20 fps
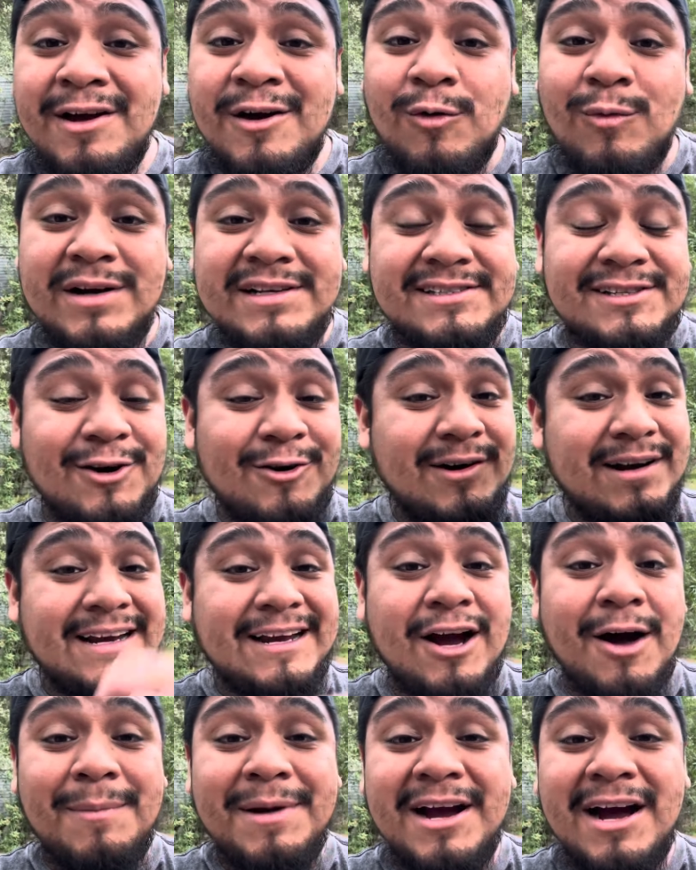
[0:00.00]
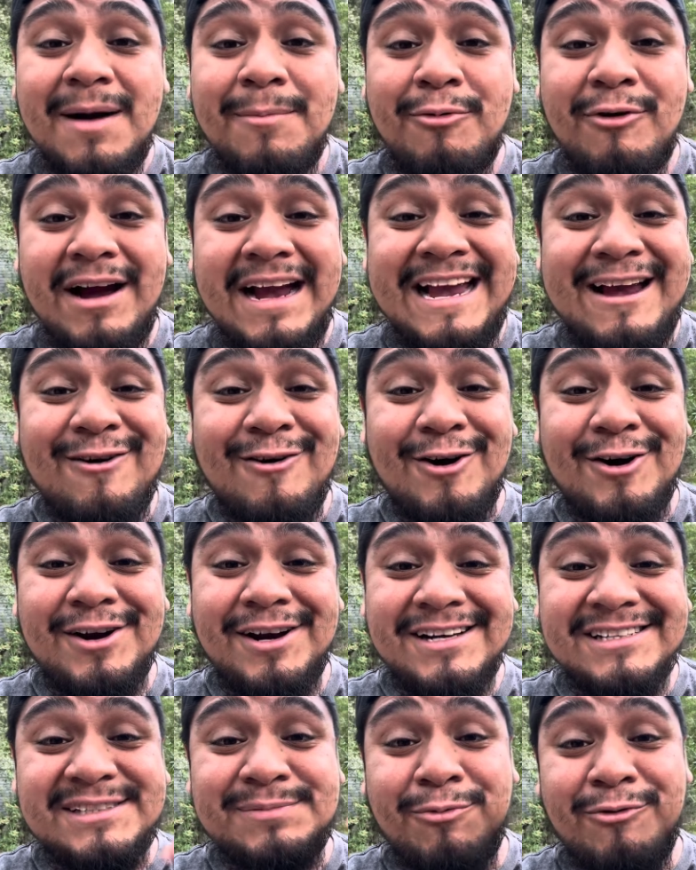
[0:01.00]
winter and coming up right here on
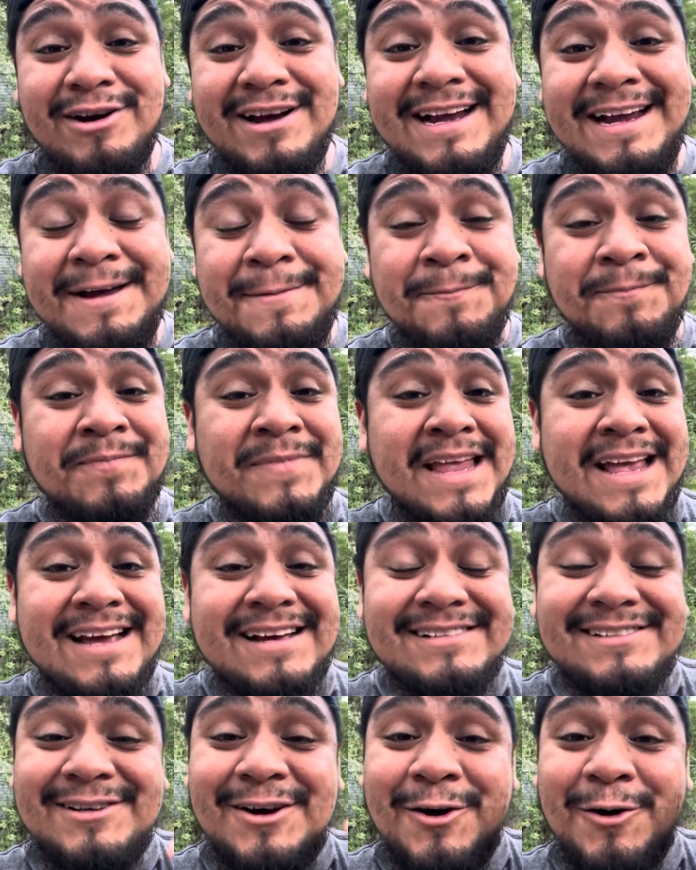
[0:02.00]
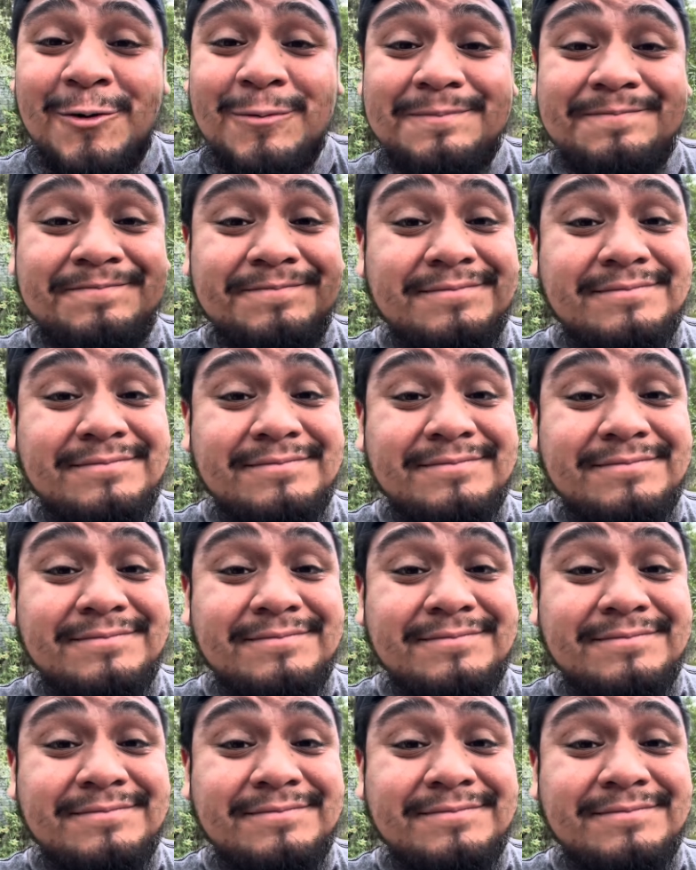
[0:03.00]
uh, spring so